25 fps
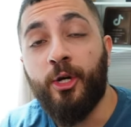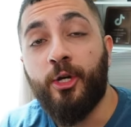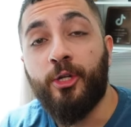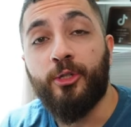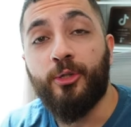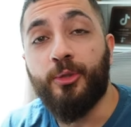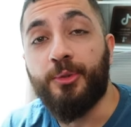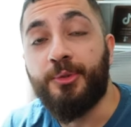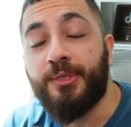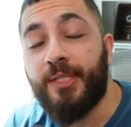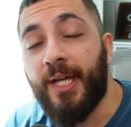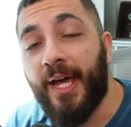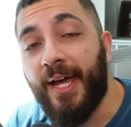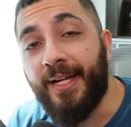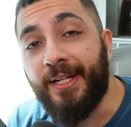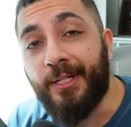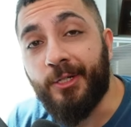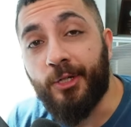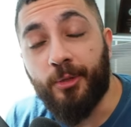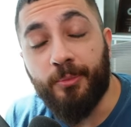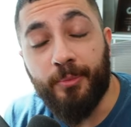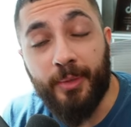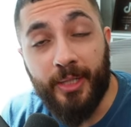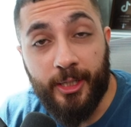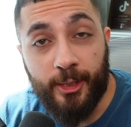you take
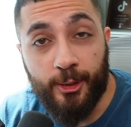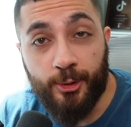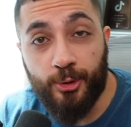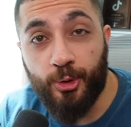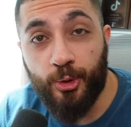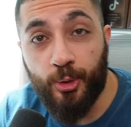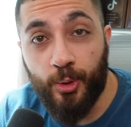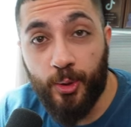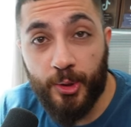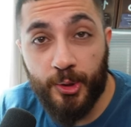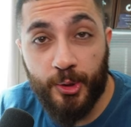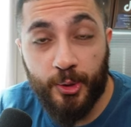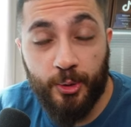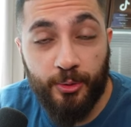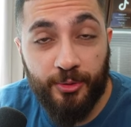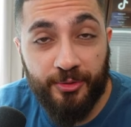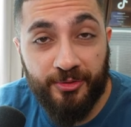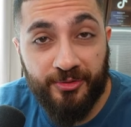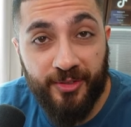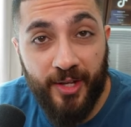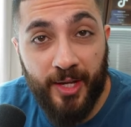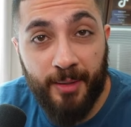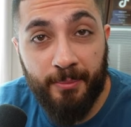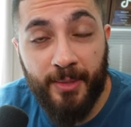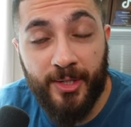her because you are too
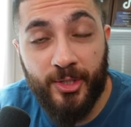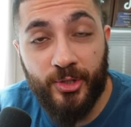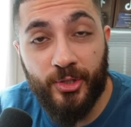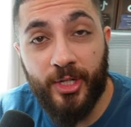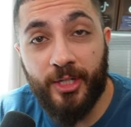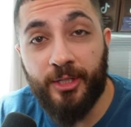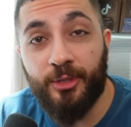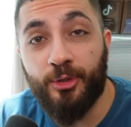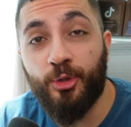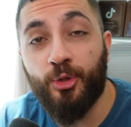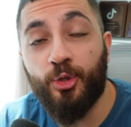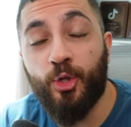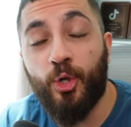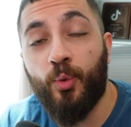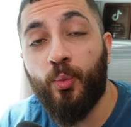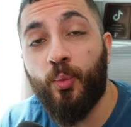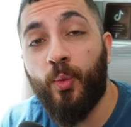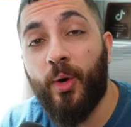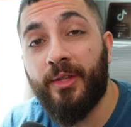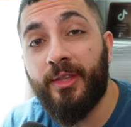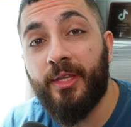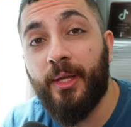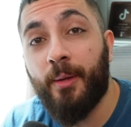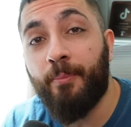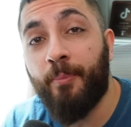famous and you don't
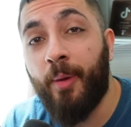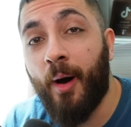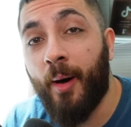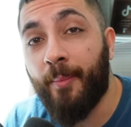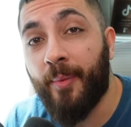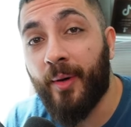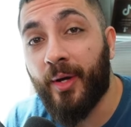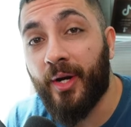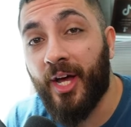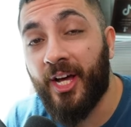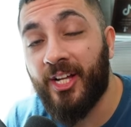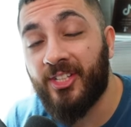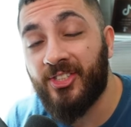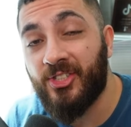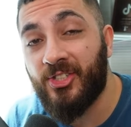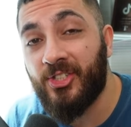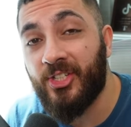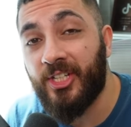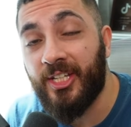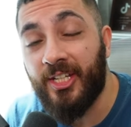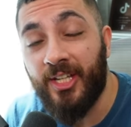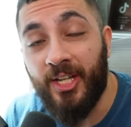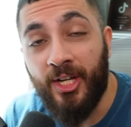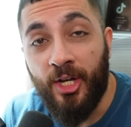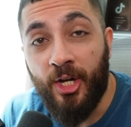want the
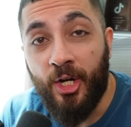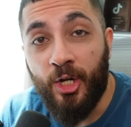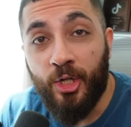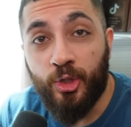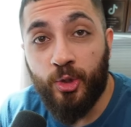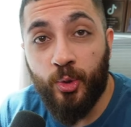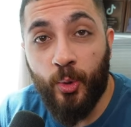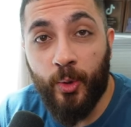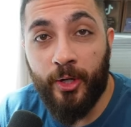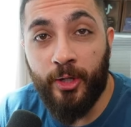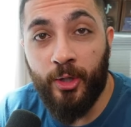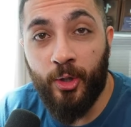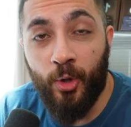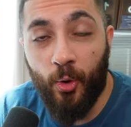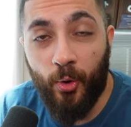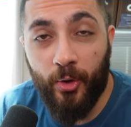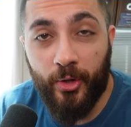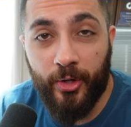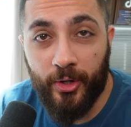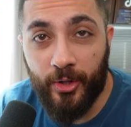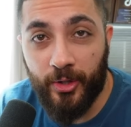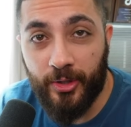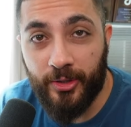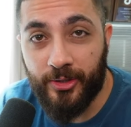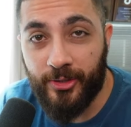paparazzi to annoy her?